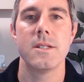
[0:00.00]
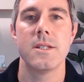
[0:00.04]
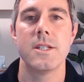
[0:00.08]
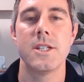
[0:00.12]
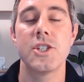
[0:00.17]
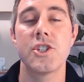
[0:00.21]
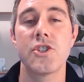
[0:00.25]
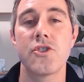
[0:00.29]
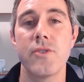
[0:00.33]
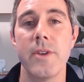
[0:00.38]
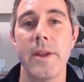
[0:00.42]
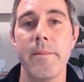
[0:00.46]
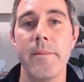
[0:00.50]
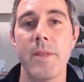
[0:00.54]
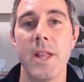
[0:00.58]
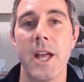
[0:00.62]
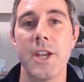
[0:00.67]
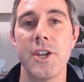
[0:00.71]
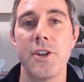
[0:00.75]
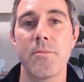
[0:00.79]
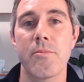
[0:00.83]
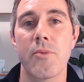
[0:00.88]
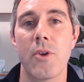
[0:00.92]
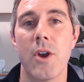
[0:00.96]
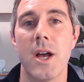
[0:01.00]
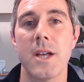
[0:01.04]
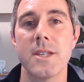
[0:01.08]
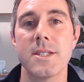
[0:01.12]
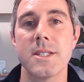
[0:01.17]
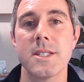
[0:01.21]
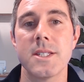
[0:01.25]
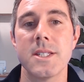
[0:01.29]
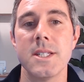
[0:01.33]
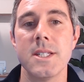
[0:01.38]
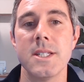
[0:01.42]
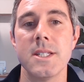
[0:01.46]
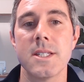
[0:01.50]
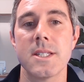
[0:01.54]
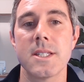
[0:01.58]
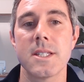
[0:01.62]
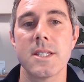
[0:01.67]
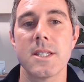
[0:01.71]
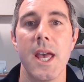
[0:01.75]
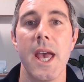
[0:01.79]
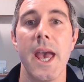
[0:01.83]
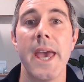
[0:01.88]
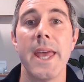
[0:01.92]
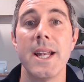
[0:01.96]
to streamline your processes
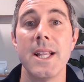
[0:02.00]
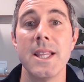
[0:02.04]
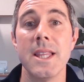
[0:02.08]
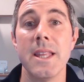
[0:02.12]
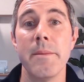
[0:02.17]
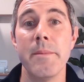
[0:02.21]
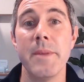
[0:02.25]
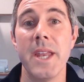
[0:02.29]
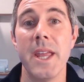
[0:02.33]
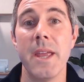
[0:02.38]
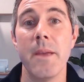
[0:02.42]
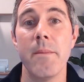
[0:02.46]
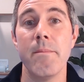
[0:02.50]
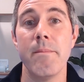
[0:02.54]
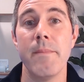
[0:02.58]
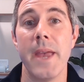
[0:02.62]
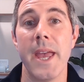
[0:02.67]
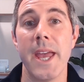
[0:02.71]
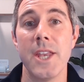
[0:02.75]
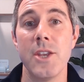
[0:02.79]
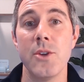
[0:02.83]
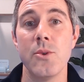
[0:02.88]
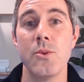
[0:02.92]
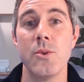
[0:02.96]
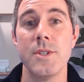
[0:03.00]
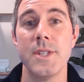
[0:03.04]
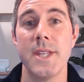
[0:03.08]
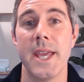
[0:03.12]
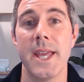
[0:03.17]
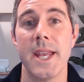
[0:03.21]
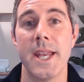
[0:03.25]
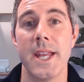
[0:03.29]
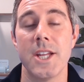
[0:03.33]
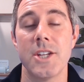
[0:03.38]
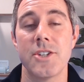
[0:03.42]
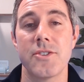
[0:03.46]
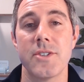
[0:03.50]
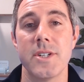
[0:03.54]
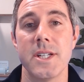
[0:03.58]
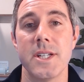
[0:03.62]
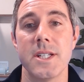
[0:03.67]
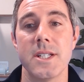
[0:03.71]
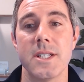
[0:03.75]
and eliminate manual data entry.